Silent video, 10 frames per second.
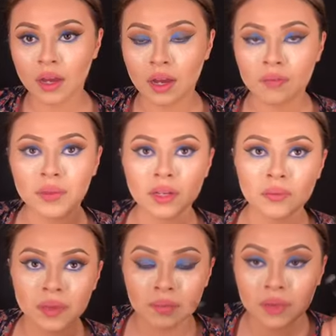I'm
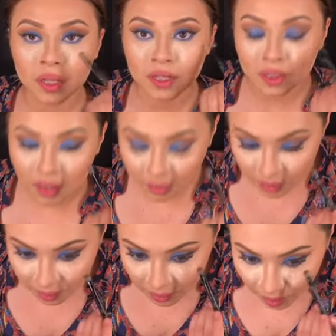gonna be blending that
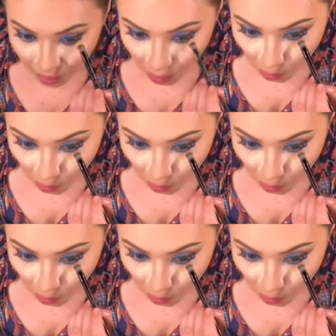blue out.